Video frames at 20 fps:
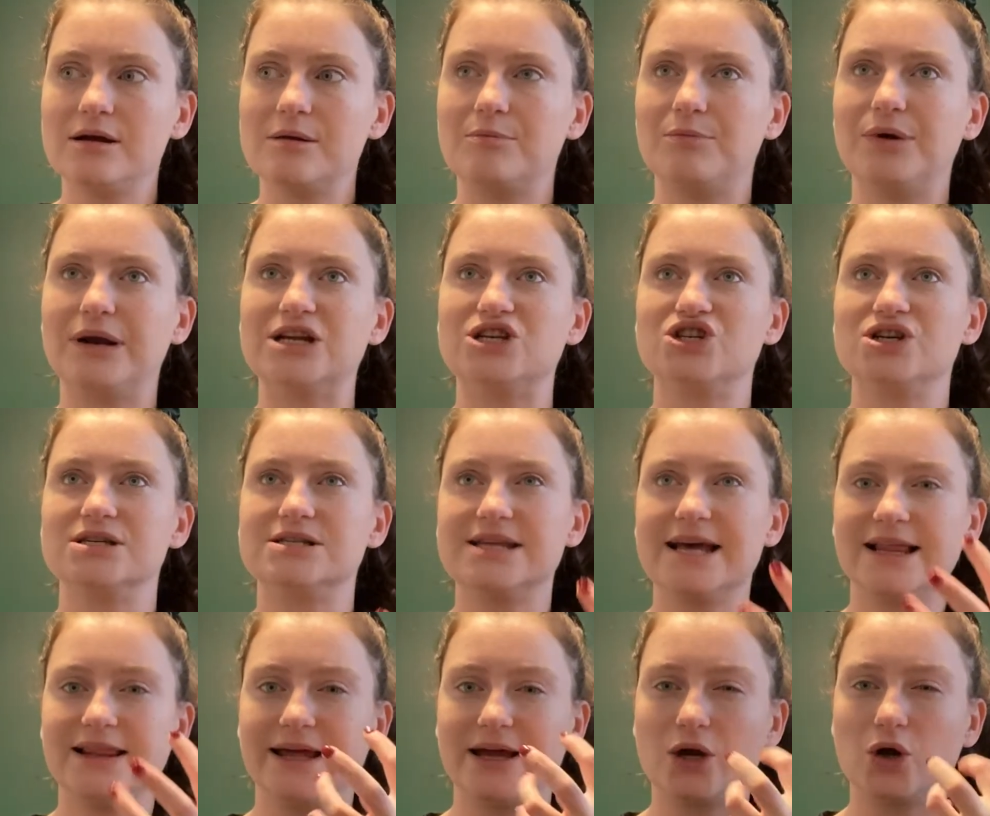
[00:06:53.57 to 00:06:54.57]
but it's just
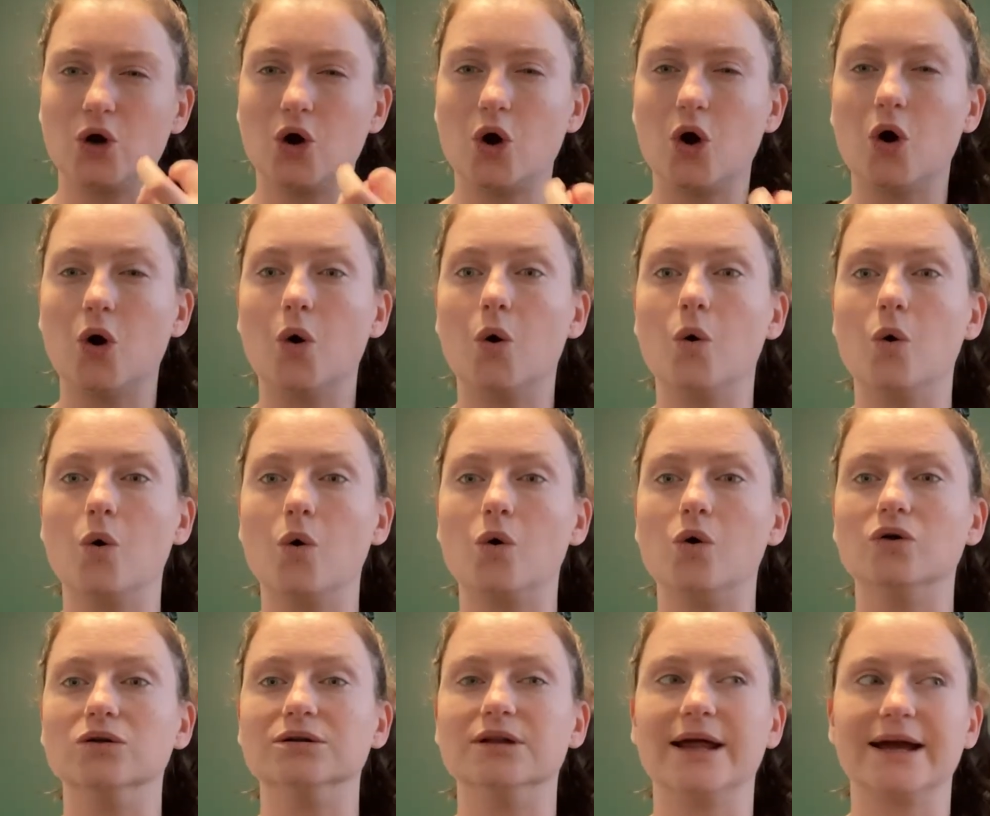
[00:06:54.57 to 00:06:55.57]
that like
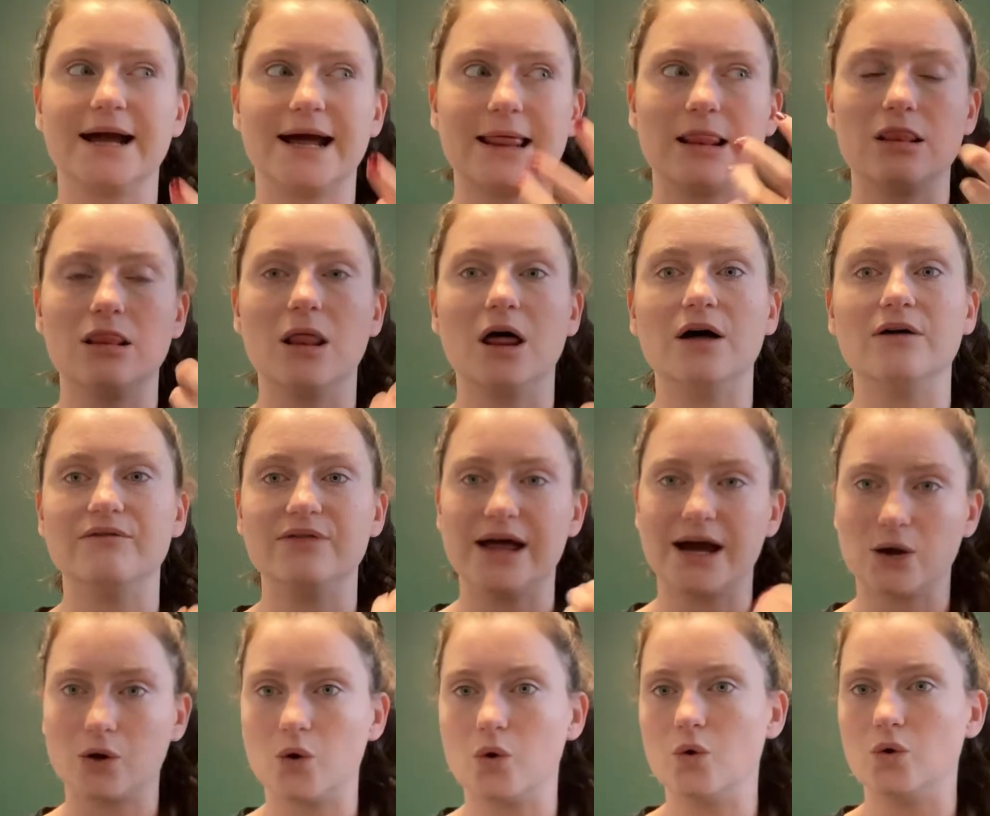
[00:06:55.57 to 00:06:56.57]
cold, like I love
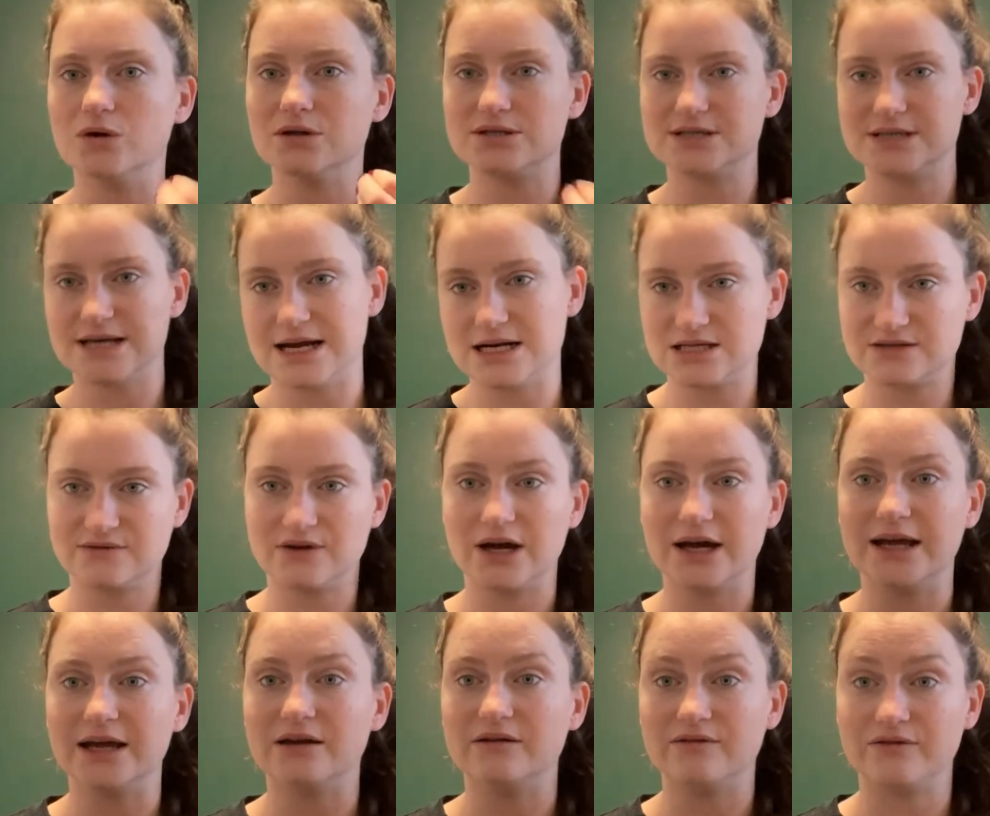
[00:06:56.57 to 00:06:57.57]
that cold
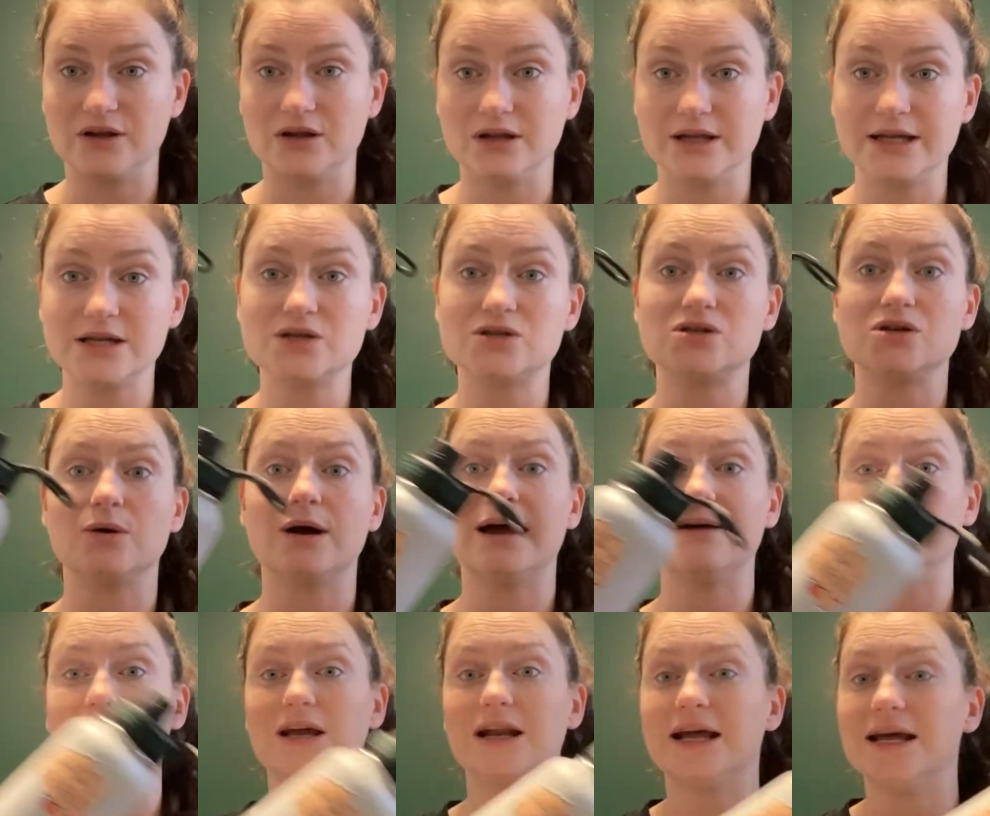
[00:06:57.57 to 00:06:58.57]
satisfying feeling. So
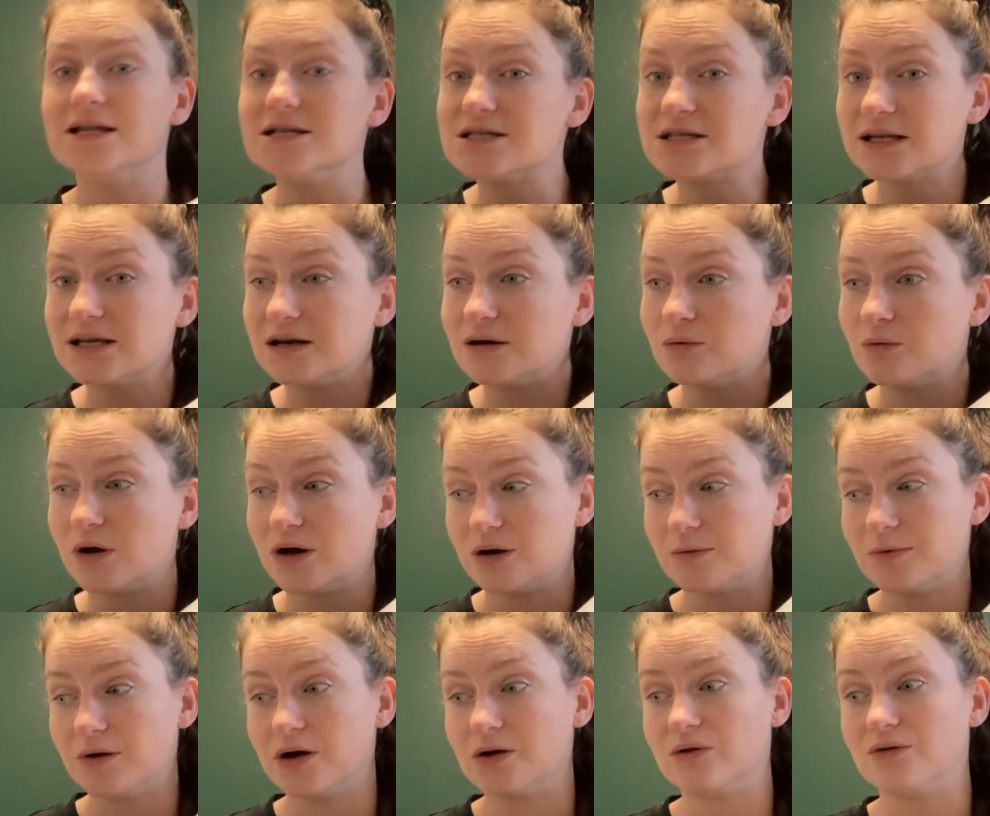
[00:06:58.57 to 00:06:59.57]
having an insulated water
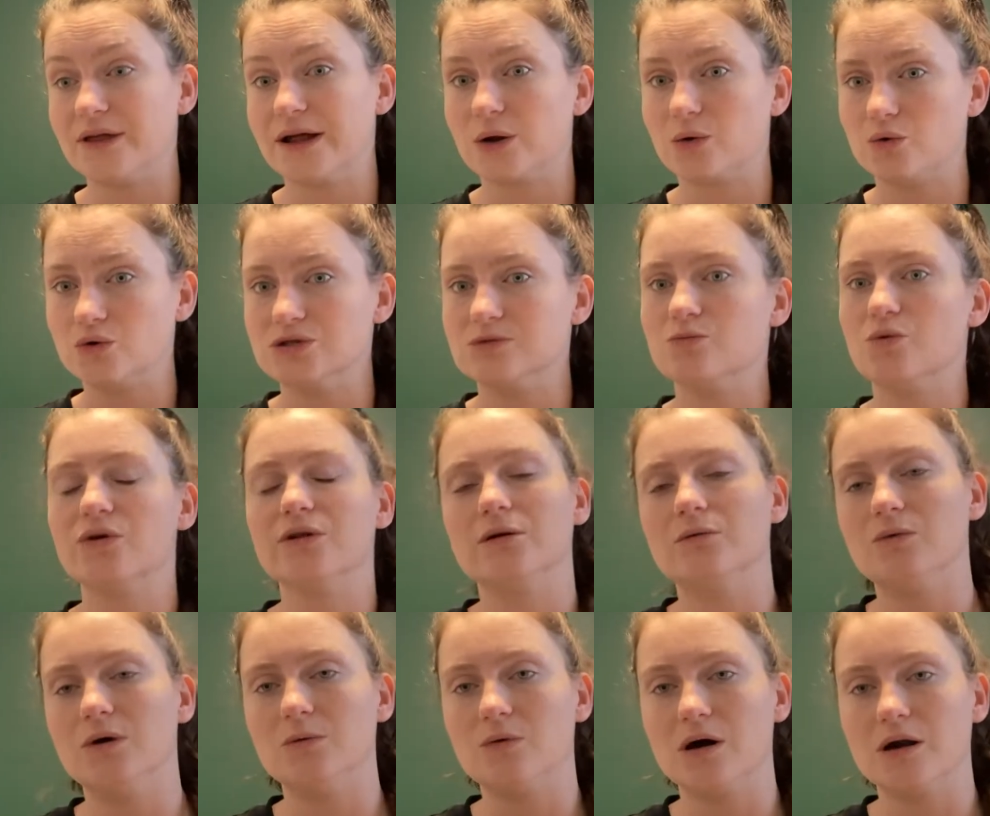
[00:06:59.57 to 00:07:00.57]
bottle that holds more than
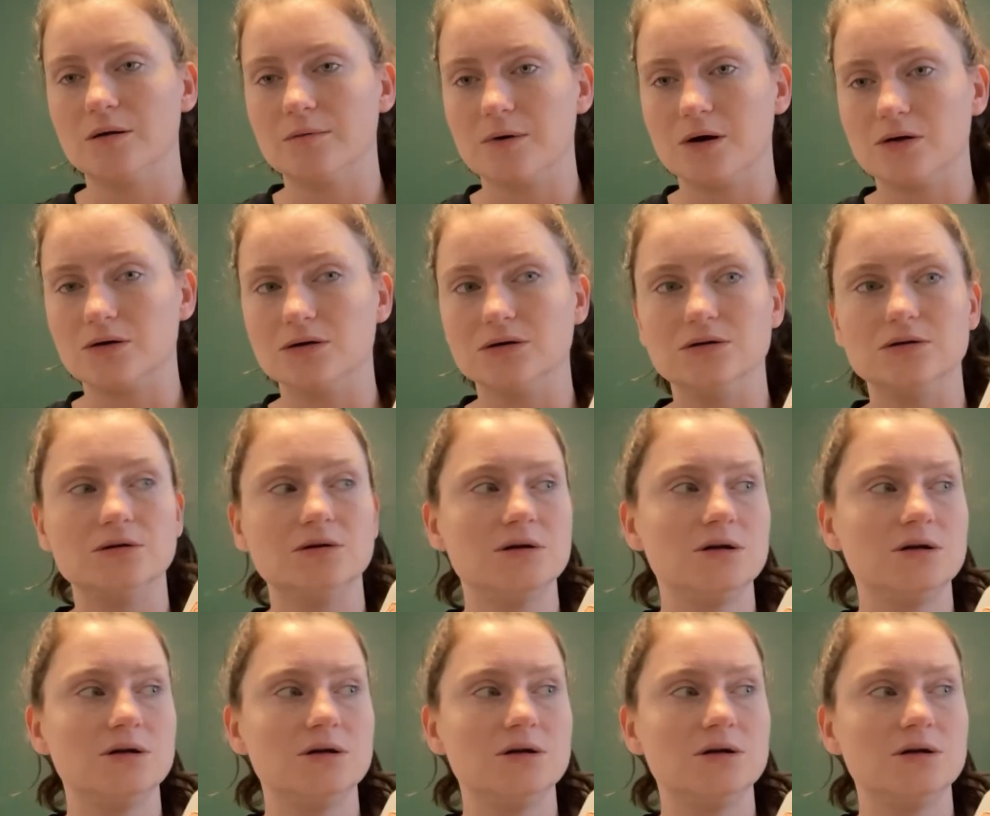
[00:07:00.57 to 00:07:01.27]
one water bottle